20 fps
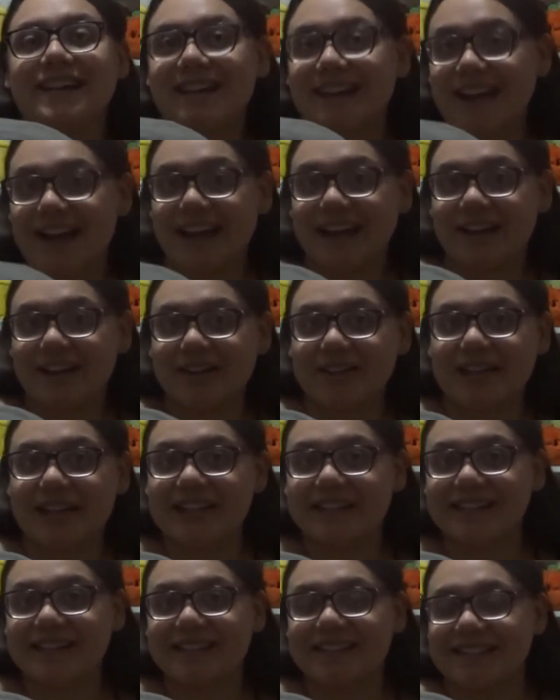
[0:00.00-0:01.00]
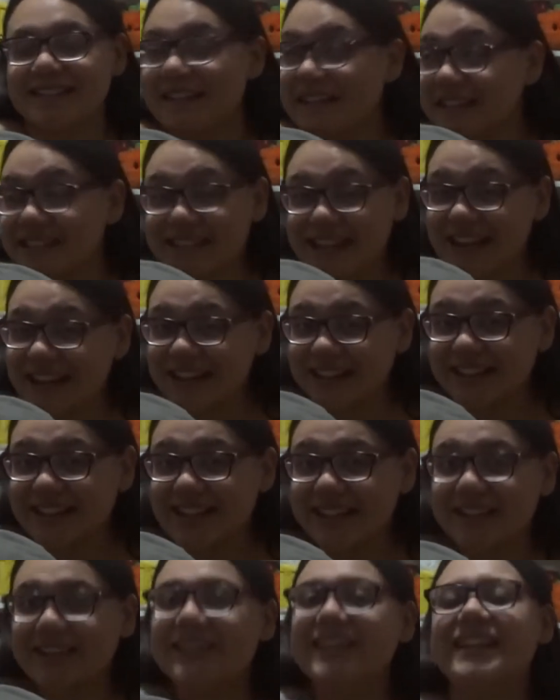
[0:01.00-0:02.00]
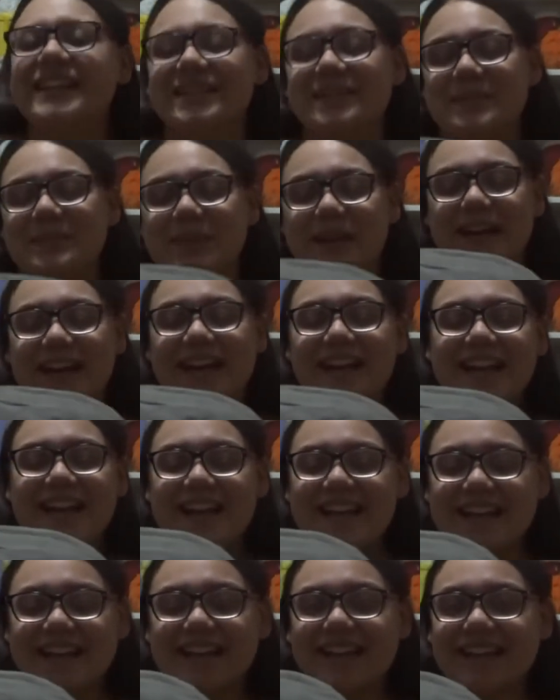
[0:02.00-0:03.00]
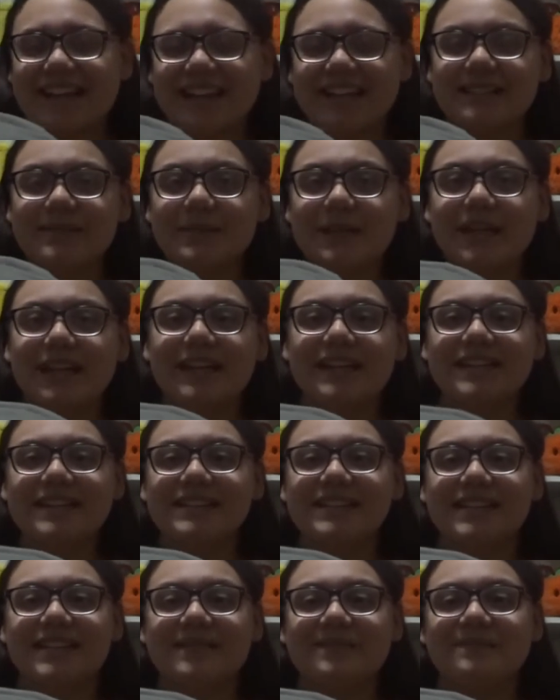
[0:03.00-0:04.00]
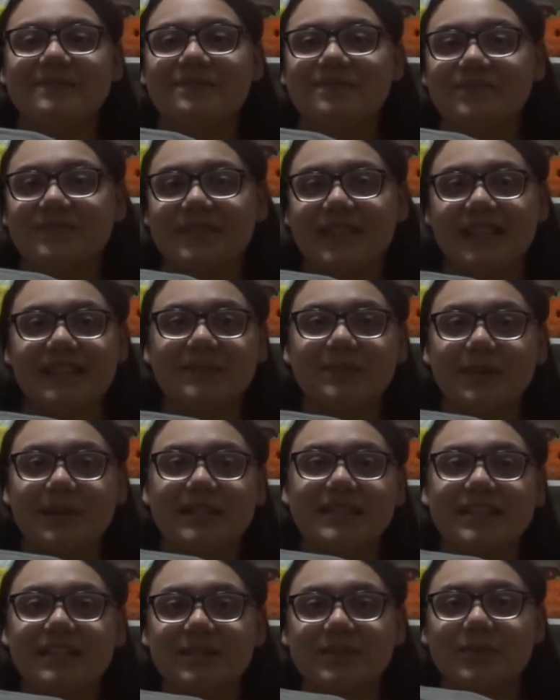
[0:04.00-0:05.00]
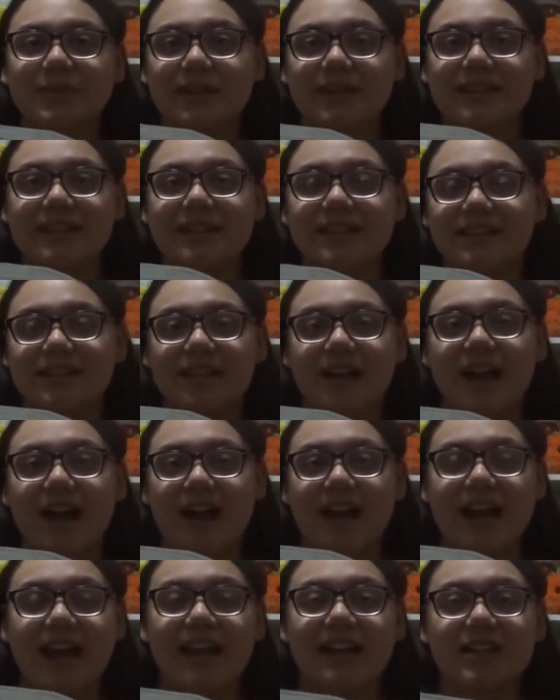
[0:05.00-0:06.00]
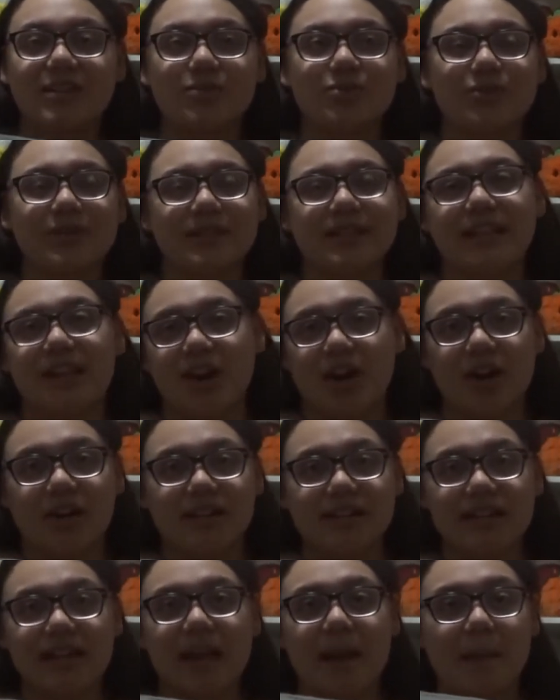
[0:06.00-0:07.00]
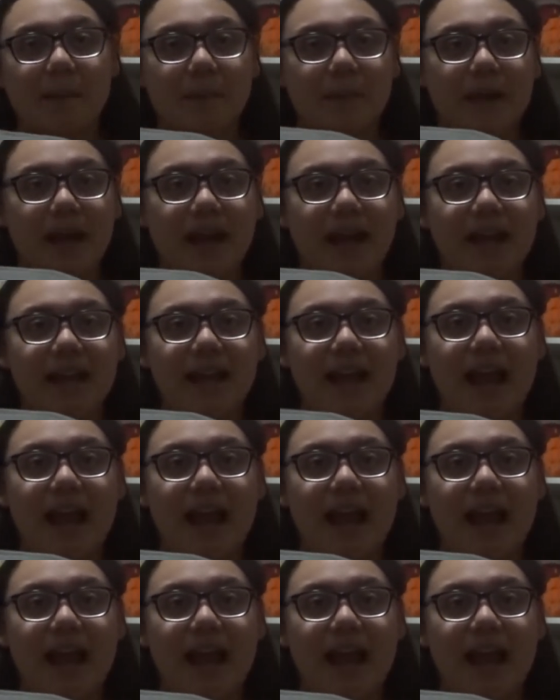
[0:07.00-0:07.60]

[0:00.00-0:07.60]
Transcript: I know that is that a good deal? But it's because this plush is worth a lot, and it's really hard to come by.